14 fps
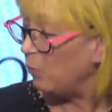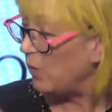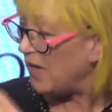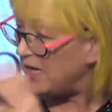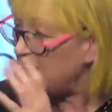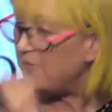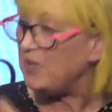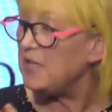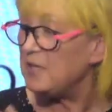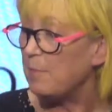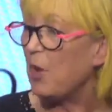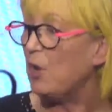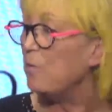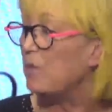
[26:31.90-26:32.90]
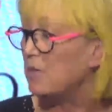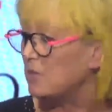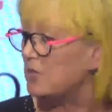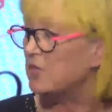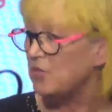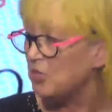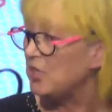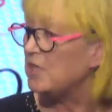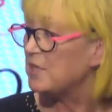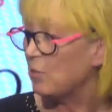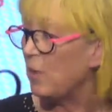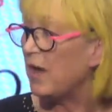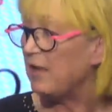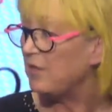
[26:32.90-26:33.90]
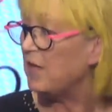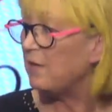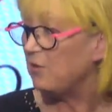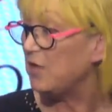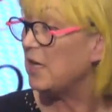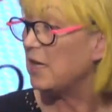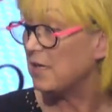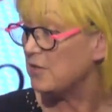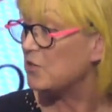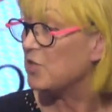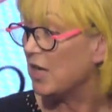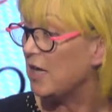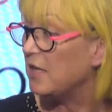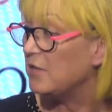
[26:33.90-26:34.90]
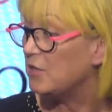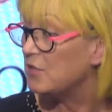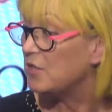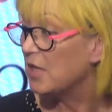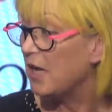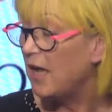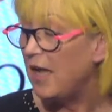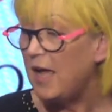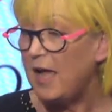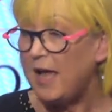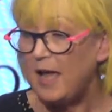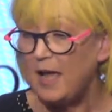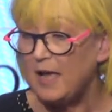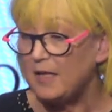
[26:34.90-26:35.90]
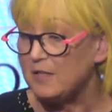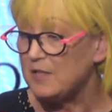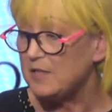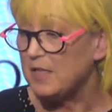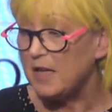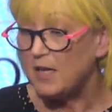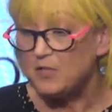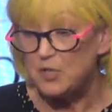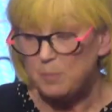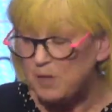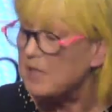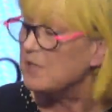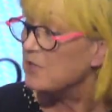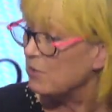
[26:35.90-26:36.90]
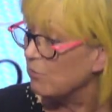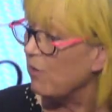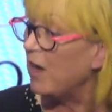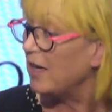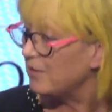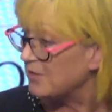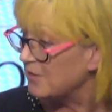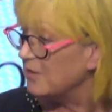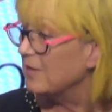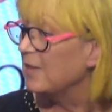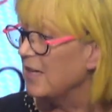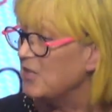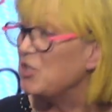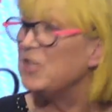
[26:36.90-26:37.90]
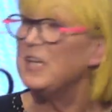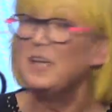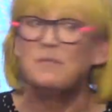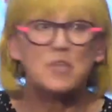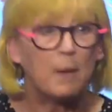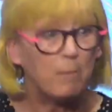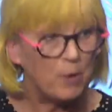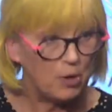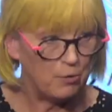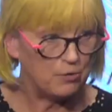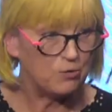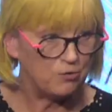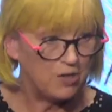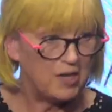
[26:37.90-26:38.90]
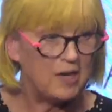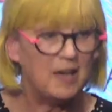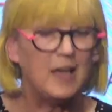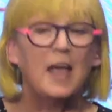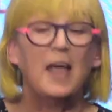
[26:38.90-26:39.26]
even in the moment, she's aware that everything has changed mm. and uh, she begins to write. She gives up poetry